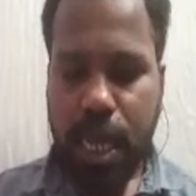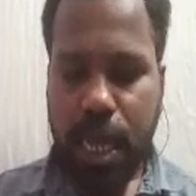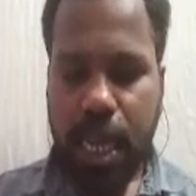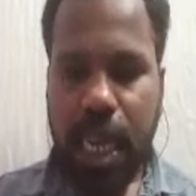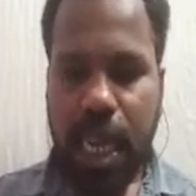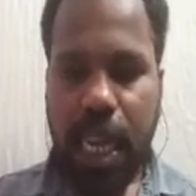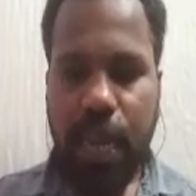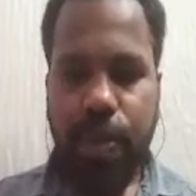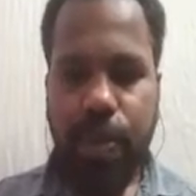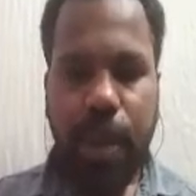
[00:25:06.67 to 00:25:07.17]

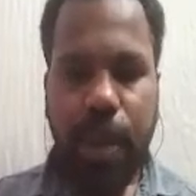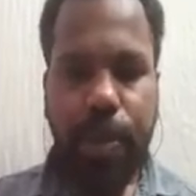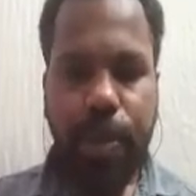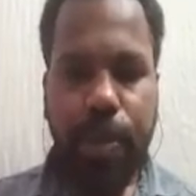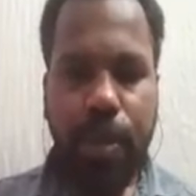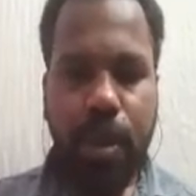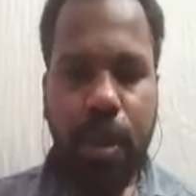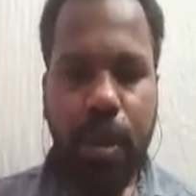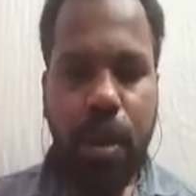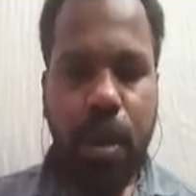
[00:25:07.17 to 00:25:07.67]
heat map.
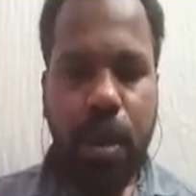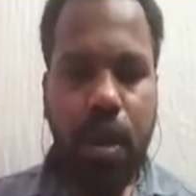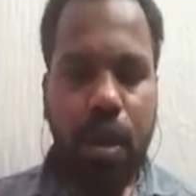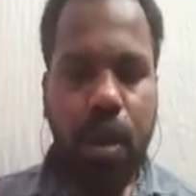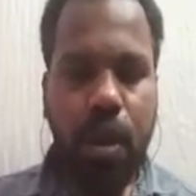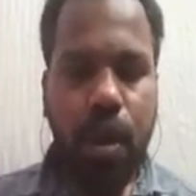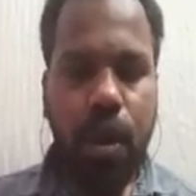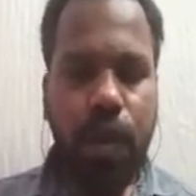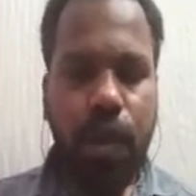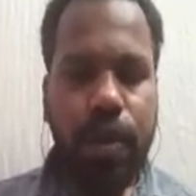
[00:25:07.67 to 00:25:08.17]

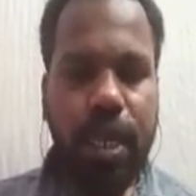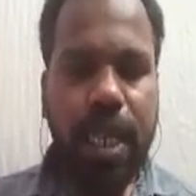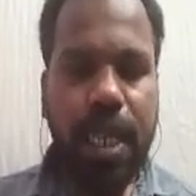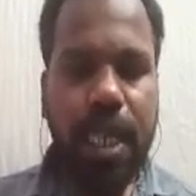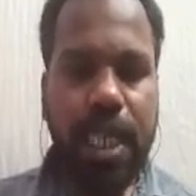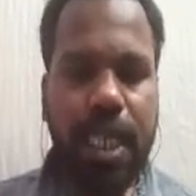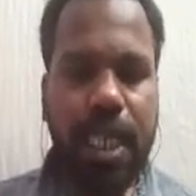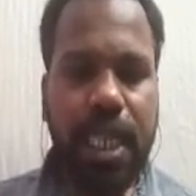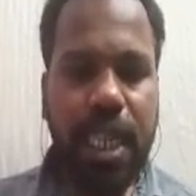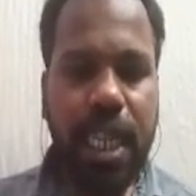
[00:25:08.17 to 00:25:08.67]
After
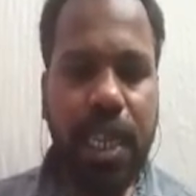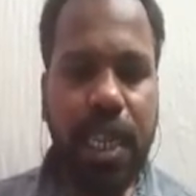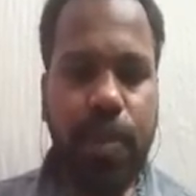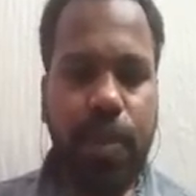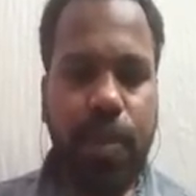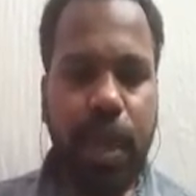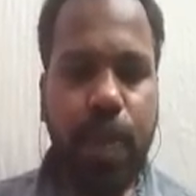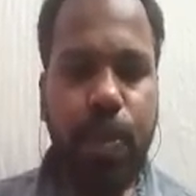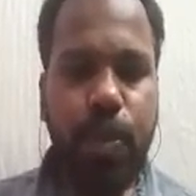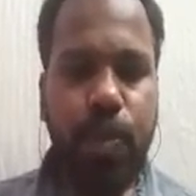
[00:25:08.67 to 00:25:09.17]
this
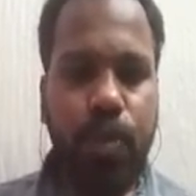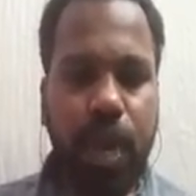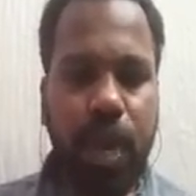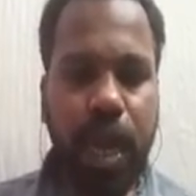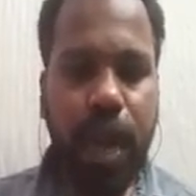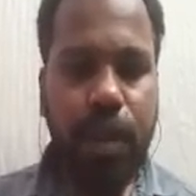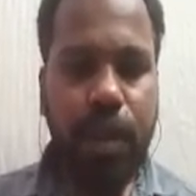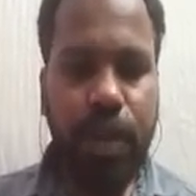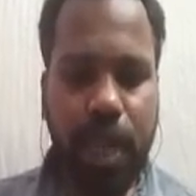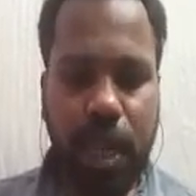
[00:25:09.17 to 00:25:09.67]
heat map, we
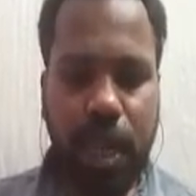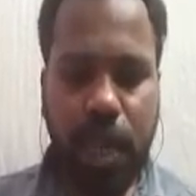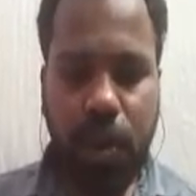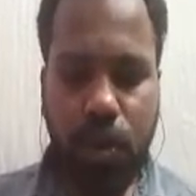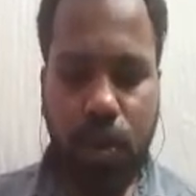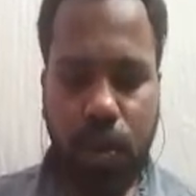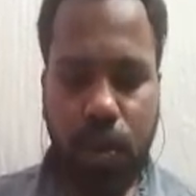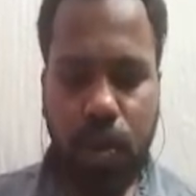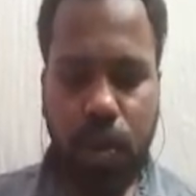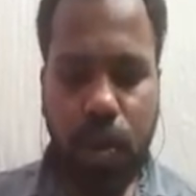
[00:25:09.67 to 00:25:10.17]
have to
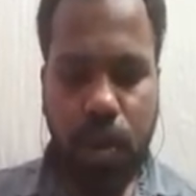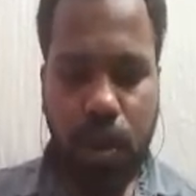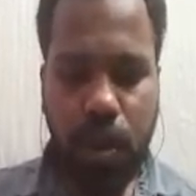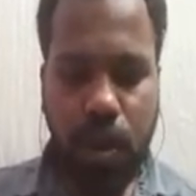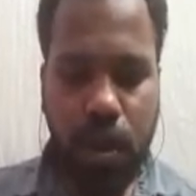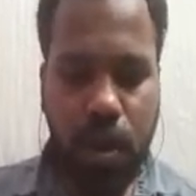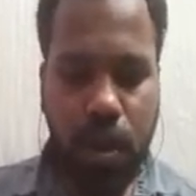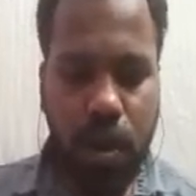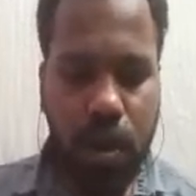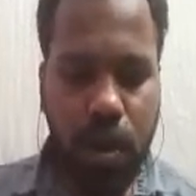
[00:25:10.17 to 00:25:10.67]
give
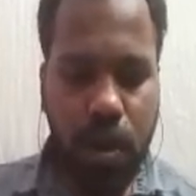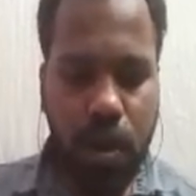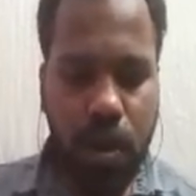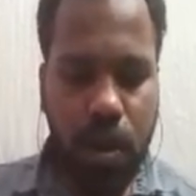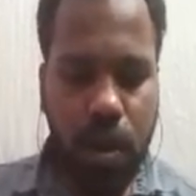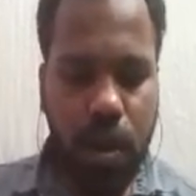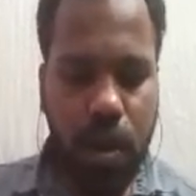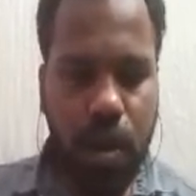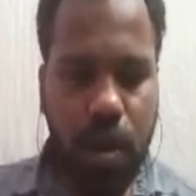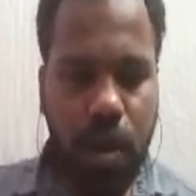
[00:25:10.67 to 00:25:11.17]

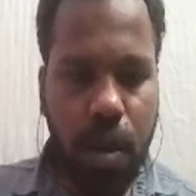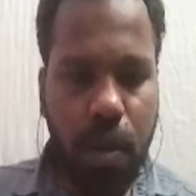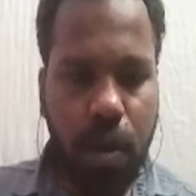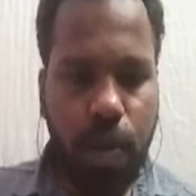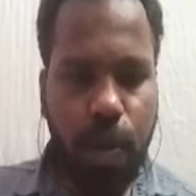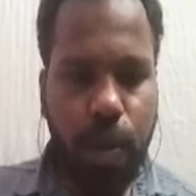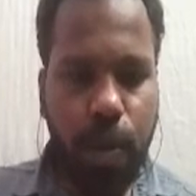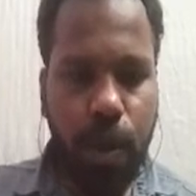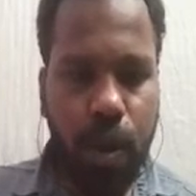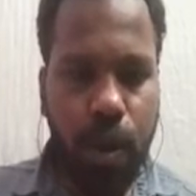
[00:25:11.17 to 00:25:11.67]

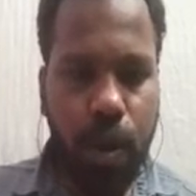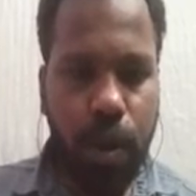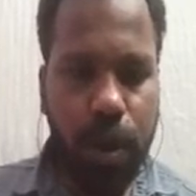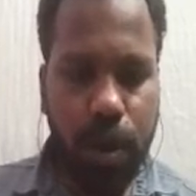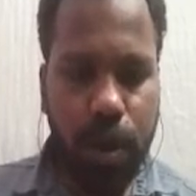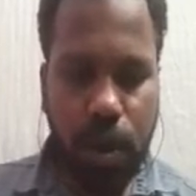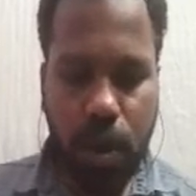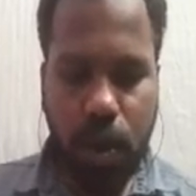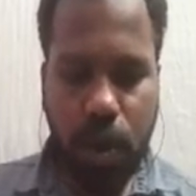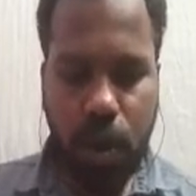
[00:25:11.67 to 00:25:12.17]
plot
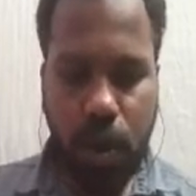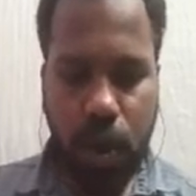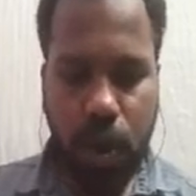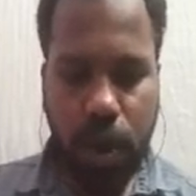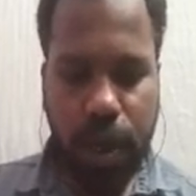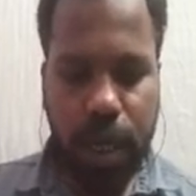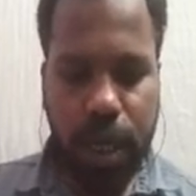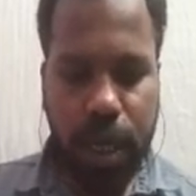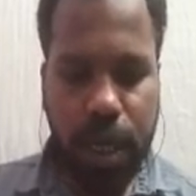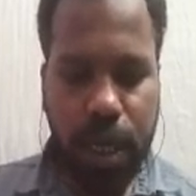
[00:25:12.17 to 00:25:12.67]

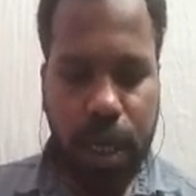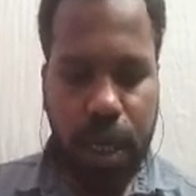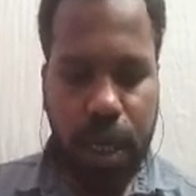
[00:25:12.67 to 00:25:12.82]
dot